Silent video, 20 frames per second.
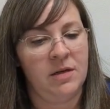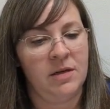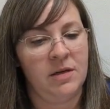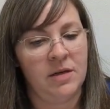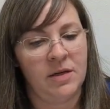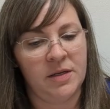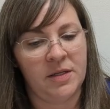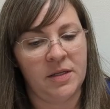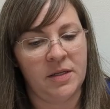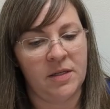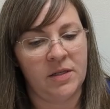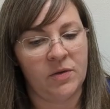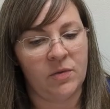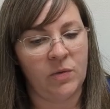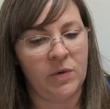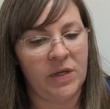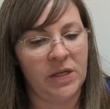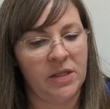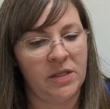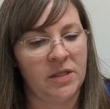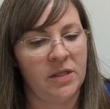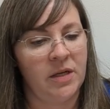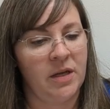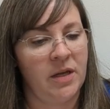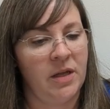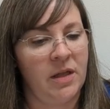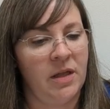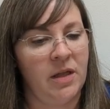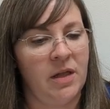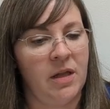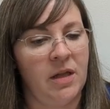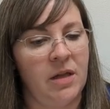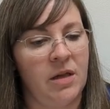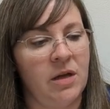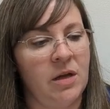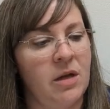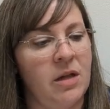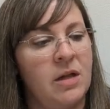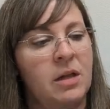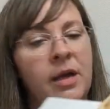this is what they
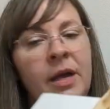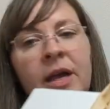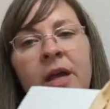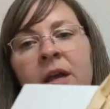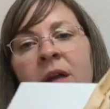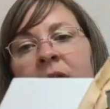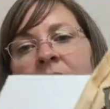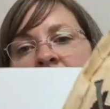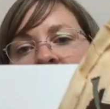look like.